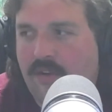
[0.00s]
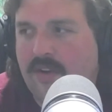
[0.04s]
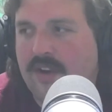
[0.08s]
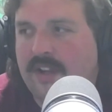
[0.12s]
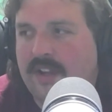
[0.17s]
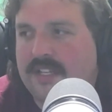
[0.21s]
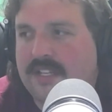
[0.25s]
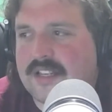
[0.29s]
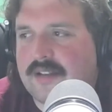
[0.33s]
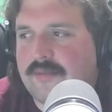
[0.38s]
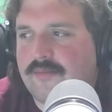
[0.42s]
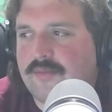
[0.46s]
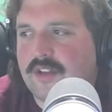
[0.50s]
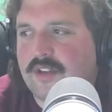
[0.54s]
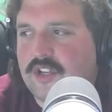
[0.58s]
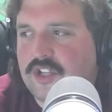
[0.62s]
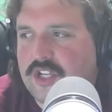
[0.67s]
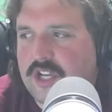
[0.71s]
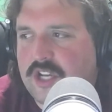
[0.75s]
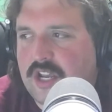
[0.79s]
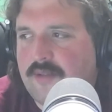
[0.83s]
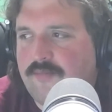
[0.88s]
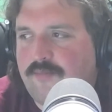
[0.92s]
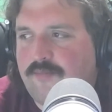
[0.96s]
There is some
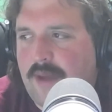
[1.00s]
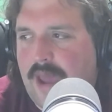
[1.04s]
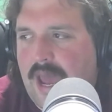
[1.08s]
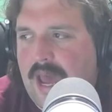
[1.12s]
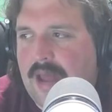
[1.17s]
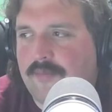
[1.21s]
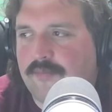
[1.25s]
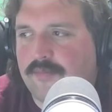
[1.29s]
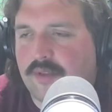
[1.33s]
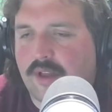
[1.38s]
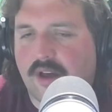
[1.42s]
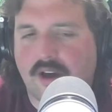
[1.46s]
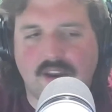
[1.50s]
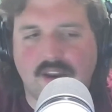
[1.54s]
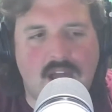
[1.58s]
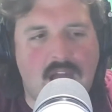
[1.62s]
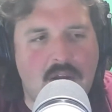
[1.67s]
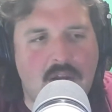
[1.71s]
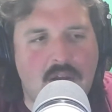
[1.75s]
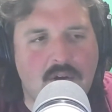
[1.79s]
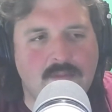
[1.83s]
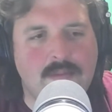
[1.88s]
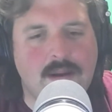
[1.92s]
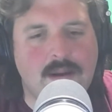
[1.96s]
legit bad blood.
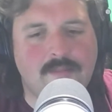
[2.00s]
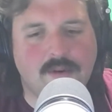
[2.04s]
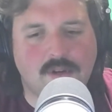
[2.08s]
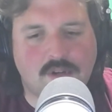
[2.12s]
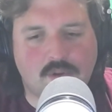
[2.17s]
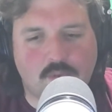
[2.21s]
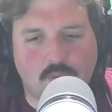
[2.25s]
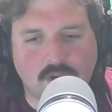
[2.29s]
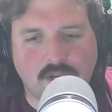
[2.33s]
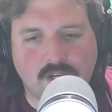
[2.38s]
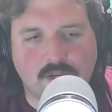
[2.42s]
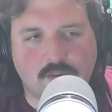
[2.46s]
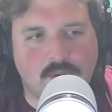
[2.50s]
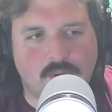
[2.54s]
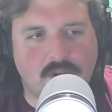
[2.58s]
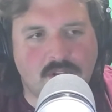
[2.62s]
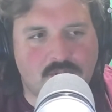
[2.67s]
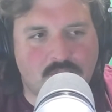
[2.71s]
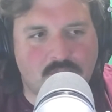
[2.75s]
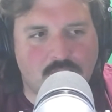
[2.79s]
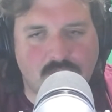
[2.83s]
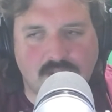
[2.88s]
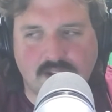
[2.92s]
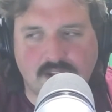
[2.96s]
I remember
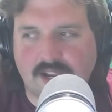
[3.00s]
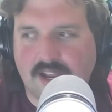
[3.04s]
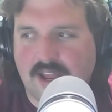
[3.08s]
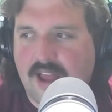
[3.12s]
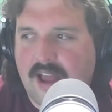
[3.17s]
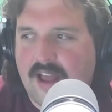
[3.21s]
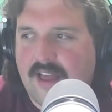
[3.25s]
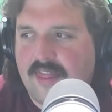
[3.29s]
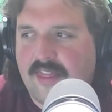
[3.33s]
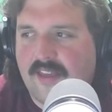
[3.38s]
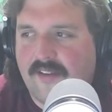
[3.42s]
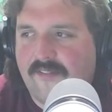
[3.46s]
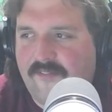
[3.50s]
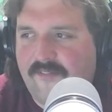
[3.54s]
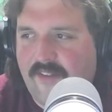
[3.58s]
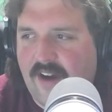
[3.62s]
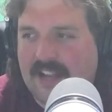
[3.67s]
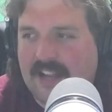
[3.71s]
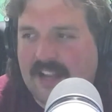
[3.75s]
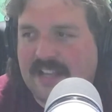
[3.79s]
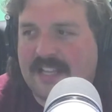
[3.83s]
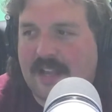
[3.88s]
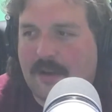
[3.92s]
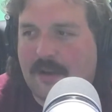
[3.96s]
2023, the
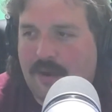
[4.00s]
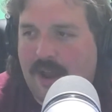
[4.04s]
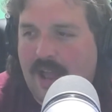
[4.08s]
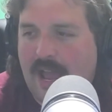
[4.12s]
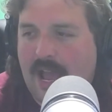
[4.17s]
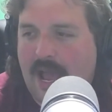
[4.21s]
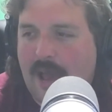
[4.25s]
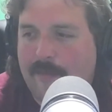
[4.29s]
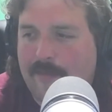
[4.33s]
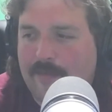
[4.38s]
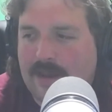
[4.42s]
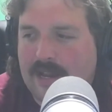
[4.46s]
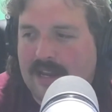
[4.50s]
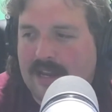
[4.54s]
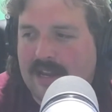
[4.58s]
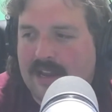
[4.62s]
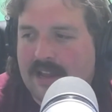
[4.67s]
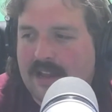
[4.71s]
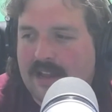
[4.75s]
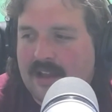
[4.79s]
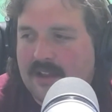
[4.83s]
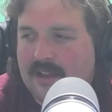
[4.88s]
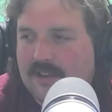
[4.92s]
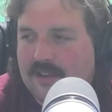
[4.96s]
fights that were happening
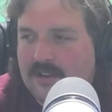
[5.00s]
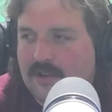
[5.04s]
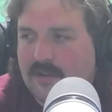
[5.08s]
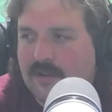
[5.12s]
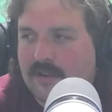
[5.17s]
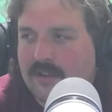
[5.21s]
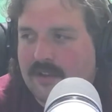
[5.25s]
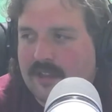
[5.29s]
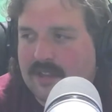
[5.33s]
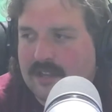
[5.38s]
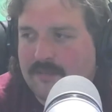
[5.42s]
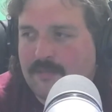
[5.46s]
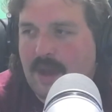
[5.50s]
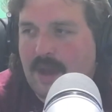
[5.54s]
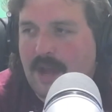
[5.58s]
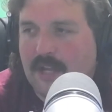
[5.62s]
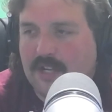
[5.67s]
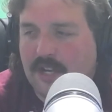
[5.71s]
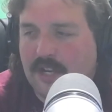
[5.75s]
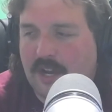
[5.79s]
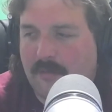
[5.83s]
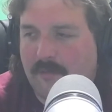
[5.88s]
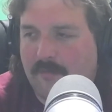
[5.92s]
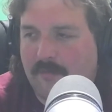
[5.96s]
during this
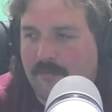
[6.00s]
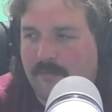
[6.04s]
matchup.